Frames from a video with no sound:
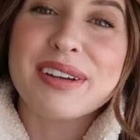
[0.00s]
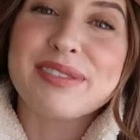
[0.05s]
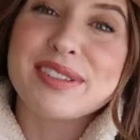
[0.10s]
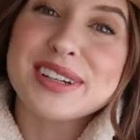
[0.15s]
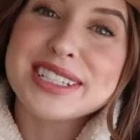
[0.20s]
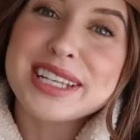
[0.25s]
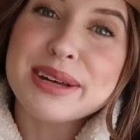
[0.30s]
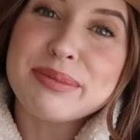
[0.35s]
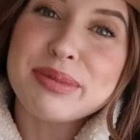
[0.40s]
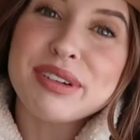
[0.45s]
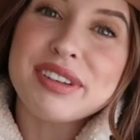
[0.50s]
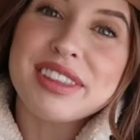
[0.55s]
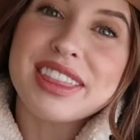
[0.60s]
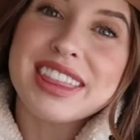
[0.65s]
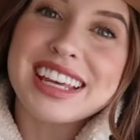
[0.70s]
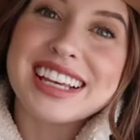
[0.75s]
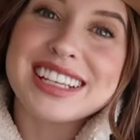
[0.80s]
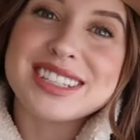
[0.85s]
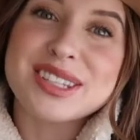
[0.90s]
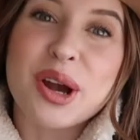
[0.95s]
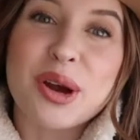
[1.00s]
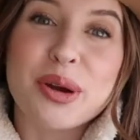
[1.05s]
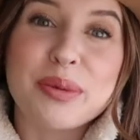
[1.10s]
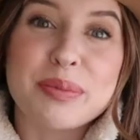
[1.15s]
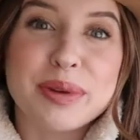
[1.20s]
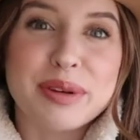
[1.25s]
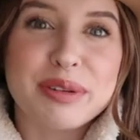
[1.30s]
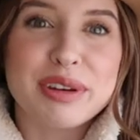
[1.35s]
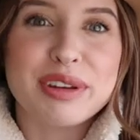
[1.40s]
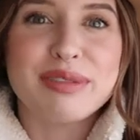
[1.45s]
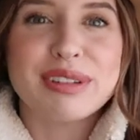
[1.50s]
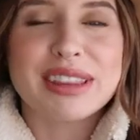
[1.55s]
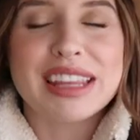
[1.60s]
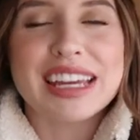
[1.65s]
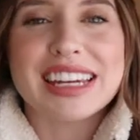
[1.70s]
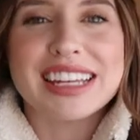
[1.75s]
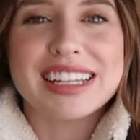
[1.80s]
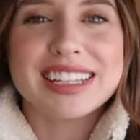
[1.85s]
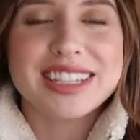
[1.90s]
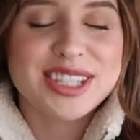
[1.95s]
My first couple of things are beauty
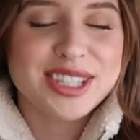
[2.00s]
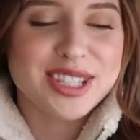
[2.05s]
related,